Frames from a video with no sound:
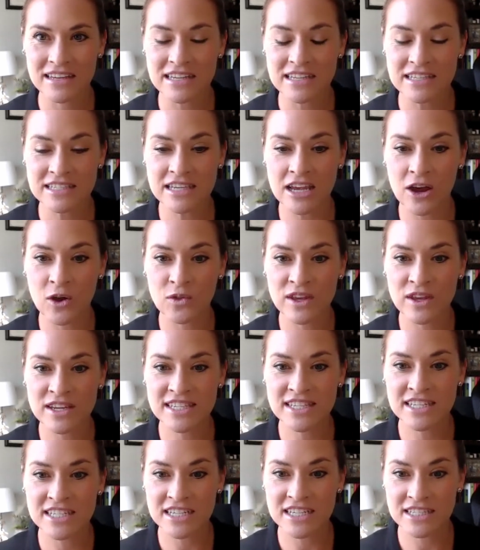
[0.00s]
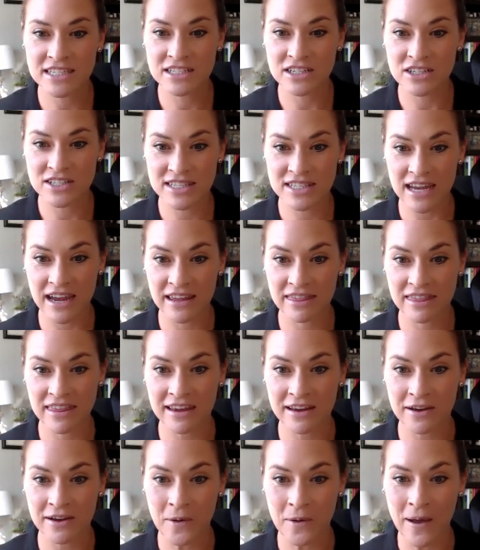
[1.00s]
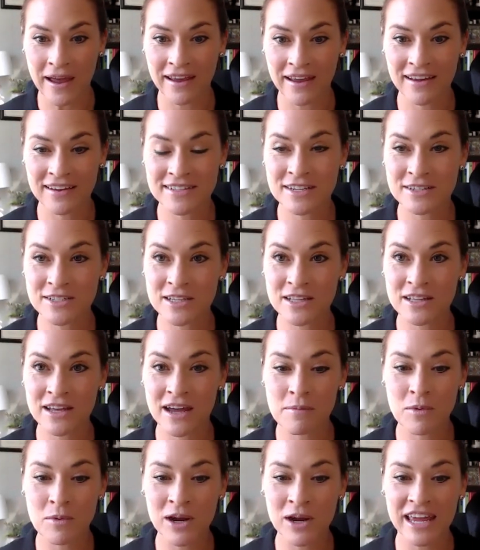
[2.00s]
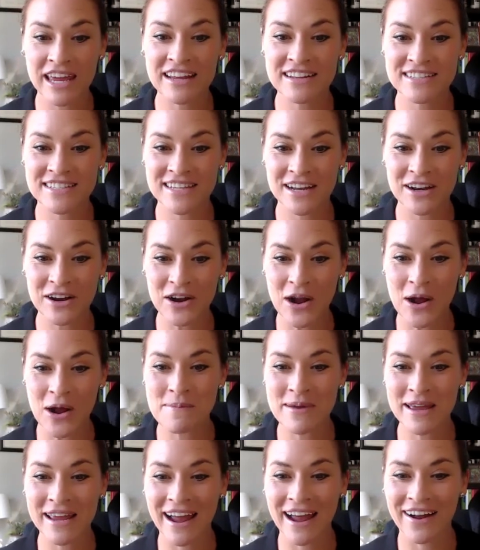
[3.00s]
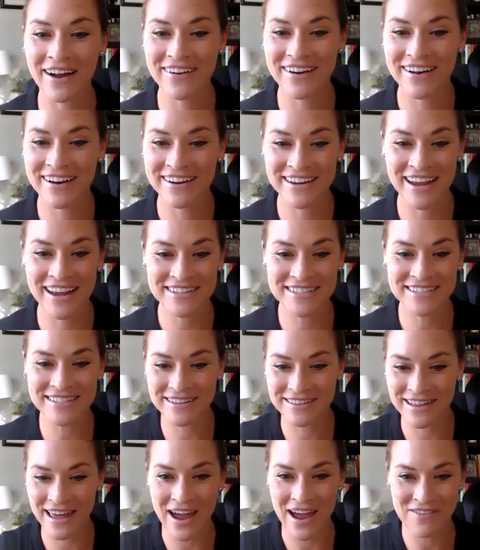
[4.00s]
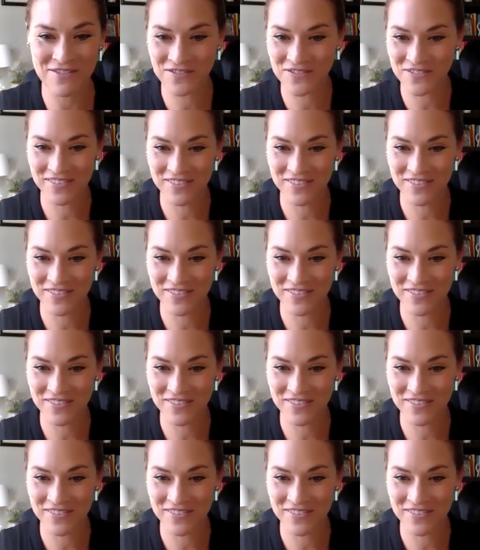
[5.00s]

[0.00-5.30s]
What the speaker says: So this is just a little side thing, okay? Because there's a lot more kittens that are coming out, and yes, laugh,